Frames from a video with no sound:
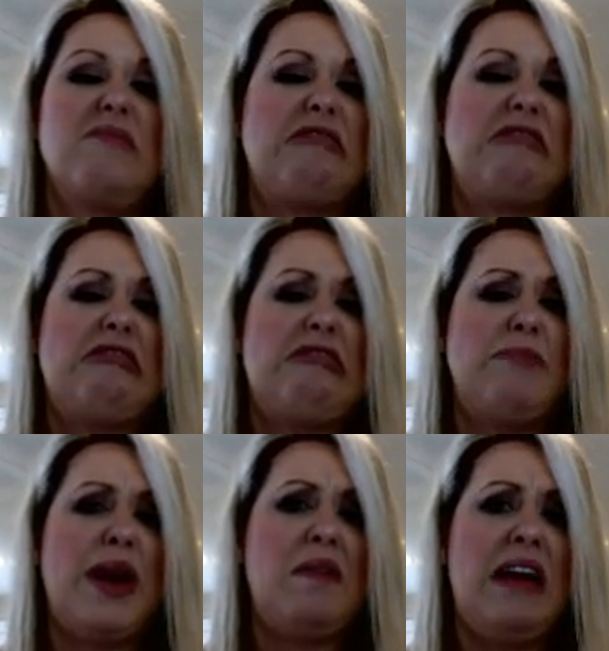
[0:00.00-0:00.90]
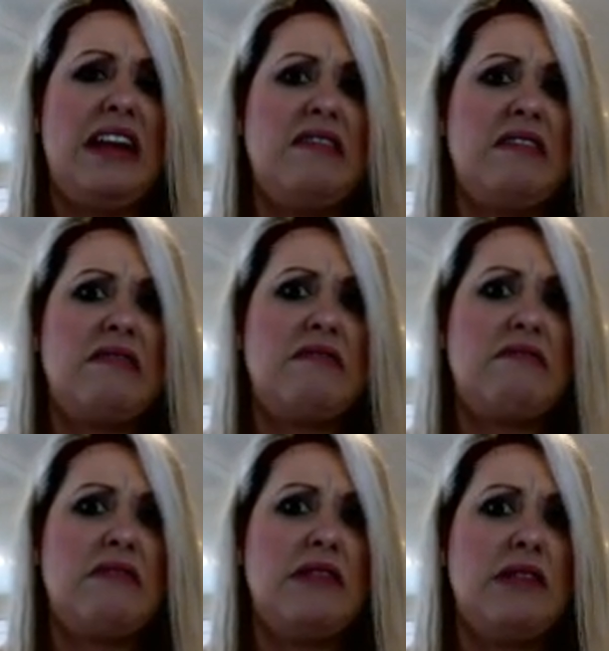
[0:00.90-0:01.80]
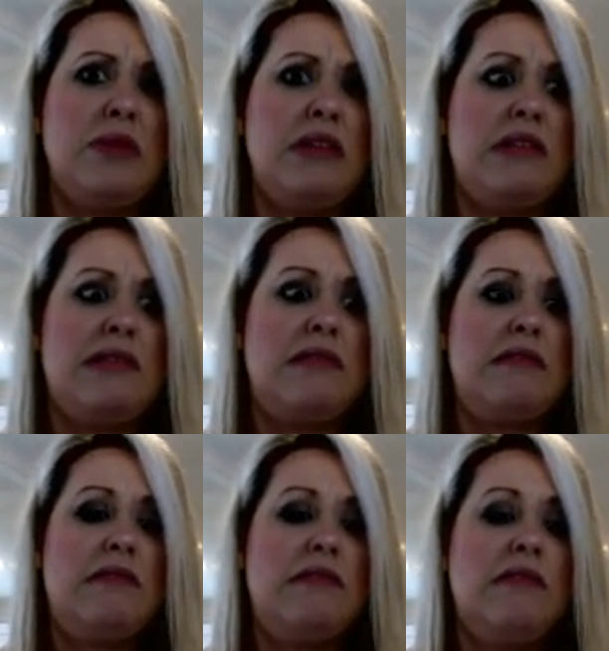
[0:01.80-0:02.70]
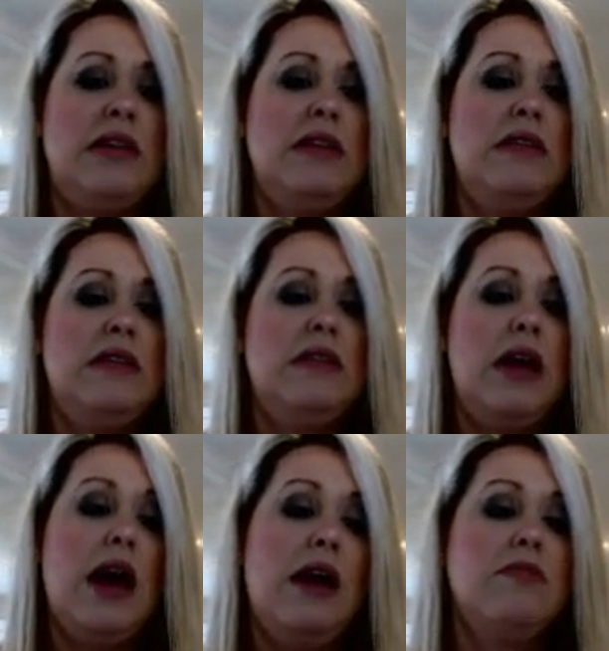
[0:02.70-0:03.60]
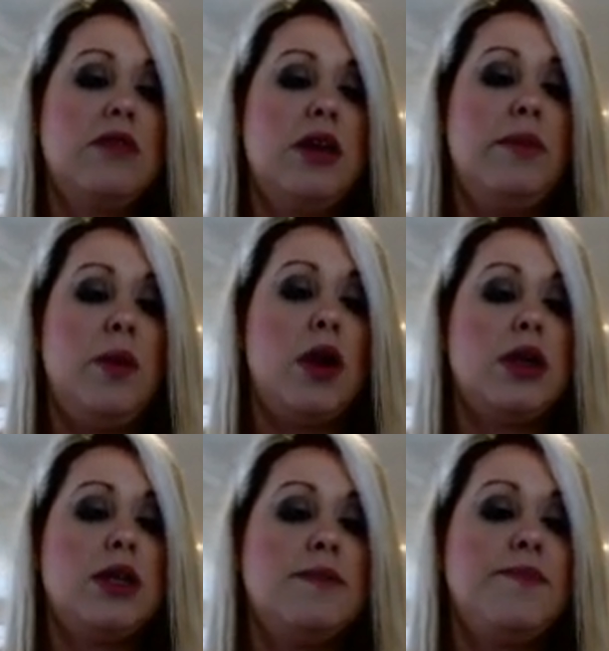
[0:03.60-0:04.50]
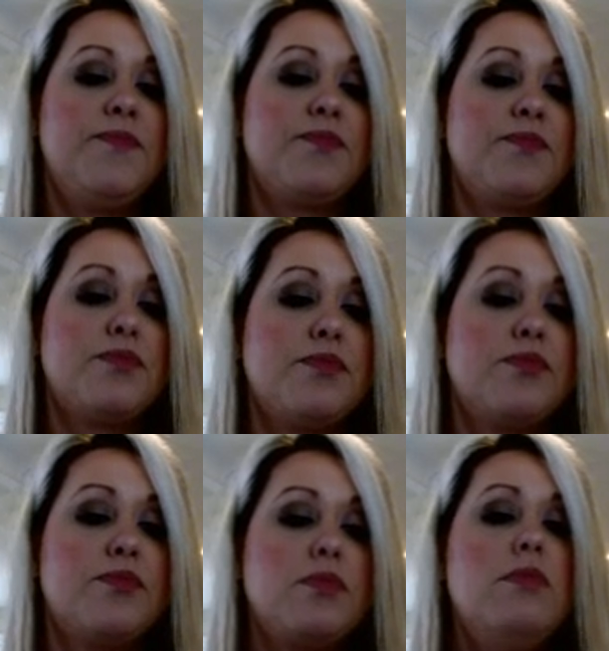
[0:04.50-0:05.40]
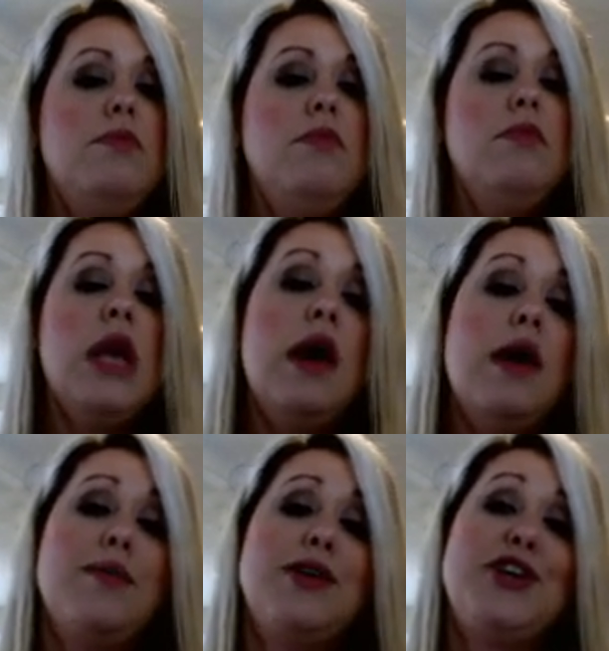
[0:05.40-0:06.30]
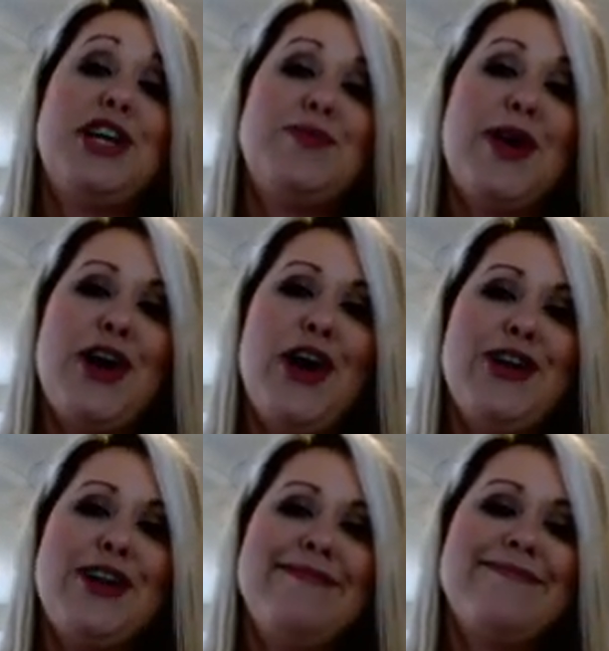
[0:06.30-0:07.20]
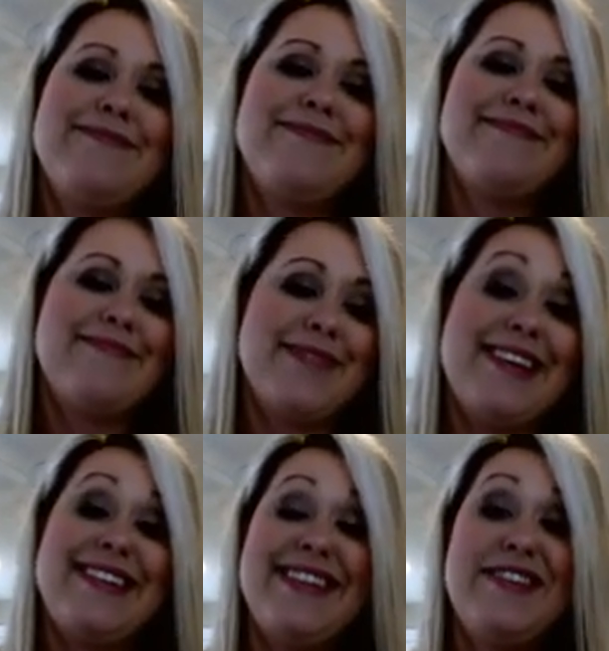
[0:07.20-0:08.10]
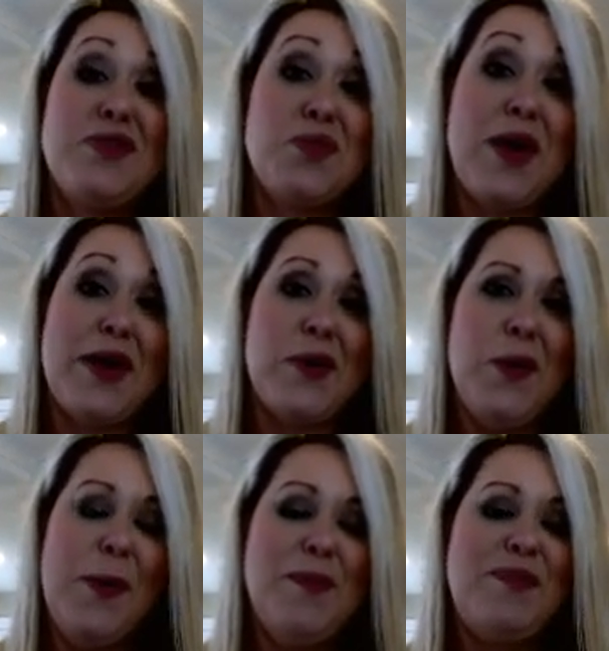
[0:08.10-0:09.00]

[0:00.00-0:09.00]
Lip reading: My writing looks really bad. Could be worse. I'm going to change my color because this is way cool.